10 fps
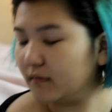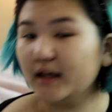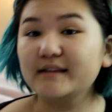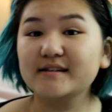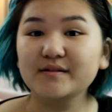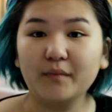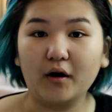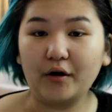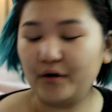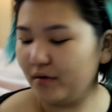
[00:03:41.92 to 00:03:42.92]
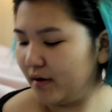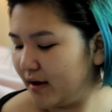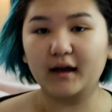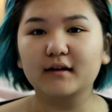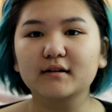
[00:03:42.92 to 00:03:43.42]
It's tomorrow
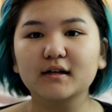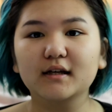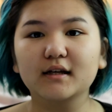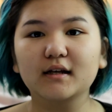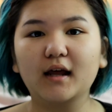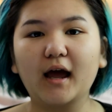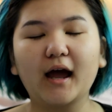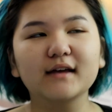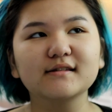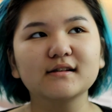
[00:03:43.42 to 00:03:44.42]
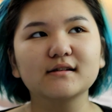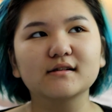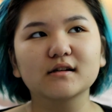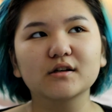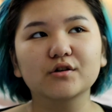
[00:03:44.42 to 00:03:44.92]
and it
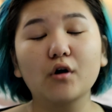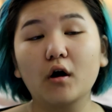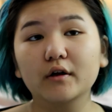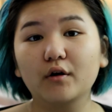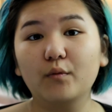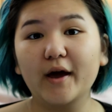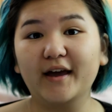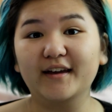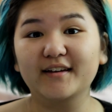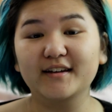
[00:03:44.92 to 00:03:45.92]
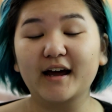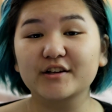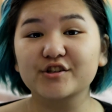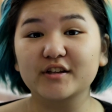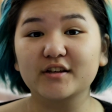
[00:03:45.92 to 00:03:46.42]
hasn't gone away. It
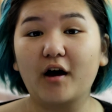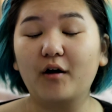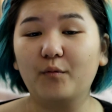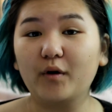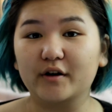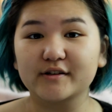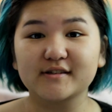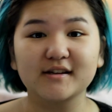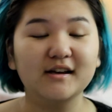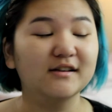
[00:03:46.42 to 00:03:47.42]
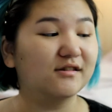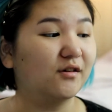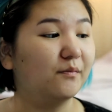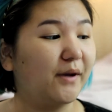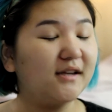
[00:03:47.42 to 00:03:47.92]
actually got worse.
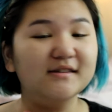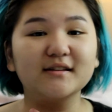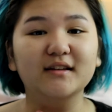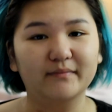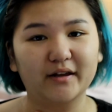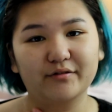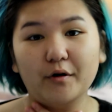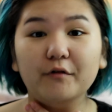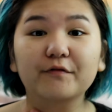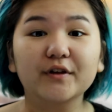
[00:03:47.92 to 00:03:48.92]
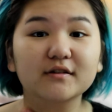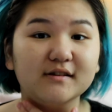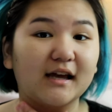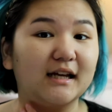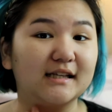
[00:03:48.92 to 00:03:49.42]
So basically my throat
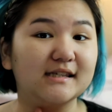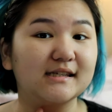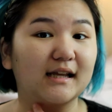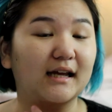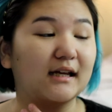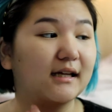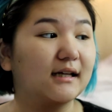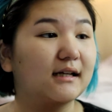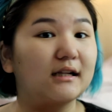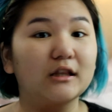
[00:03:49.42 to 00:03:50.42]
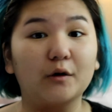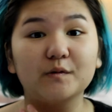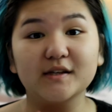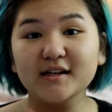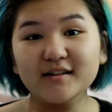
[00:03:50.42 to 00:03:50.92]
feels like it's like
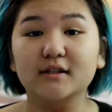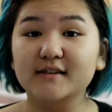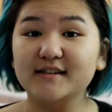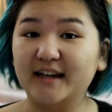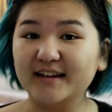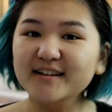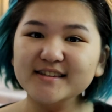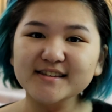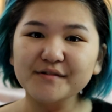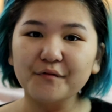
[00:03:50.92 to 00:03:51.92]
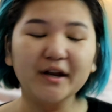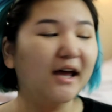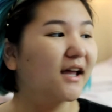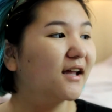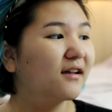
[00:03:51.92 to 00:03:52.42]
closing. It stings when
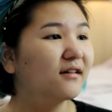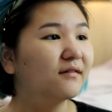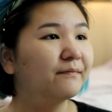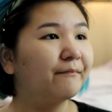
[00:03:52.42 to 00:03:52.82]
I